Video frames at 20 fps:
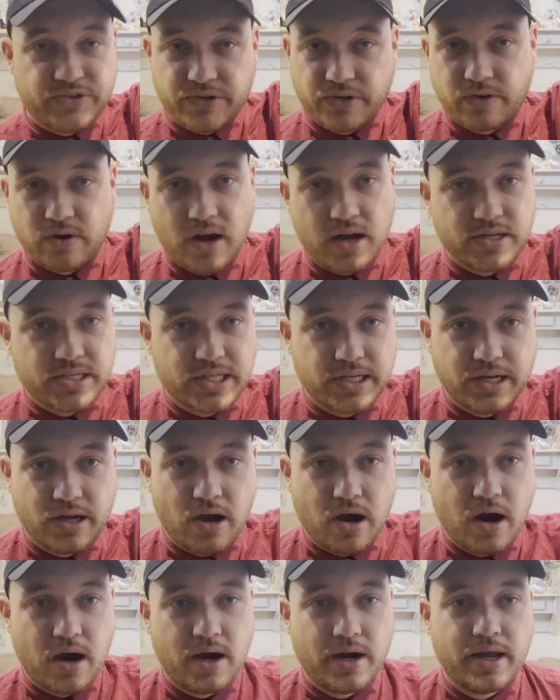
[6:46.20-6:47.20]
across the
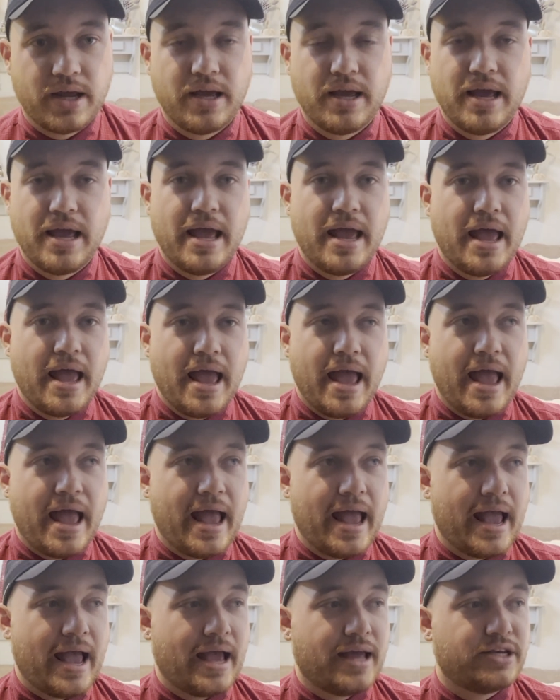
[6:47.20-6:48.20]
yard
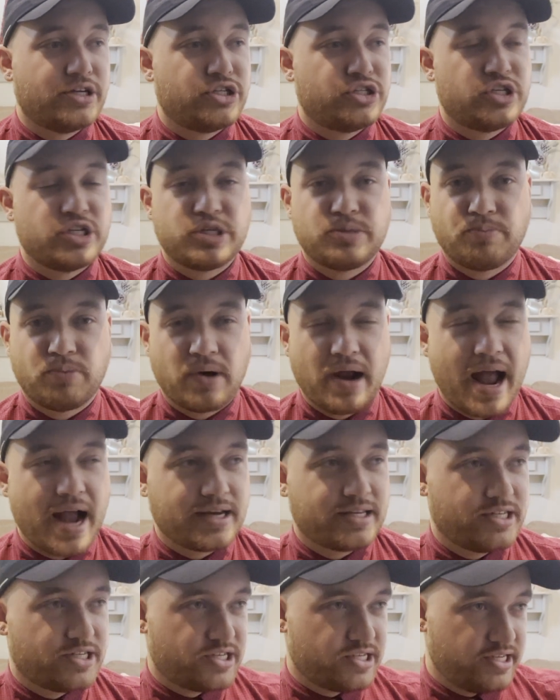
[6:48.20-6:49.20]
and just
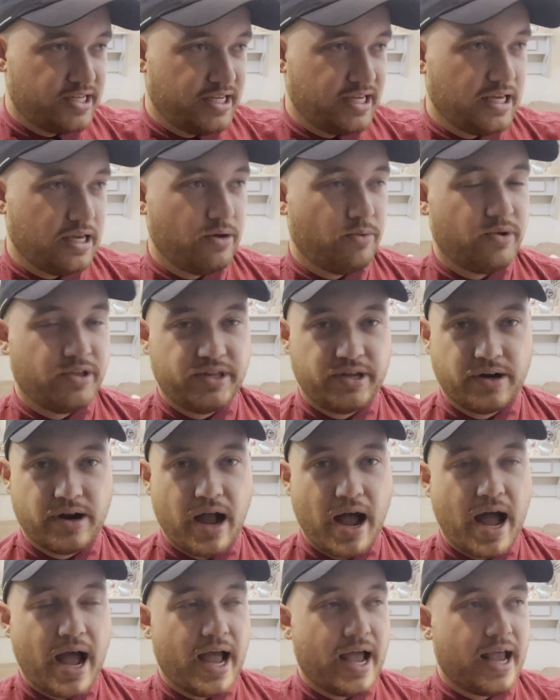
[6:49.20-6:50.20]
practice seeing it with your eye,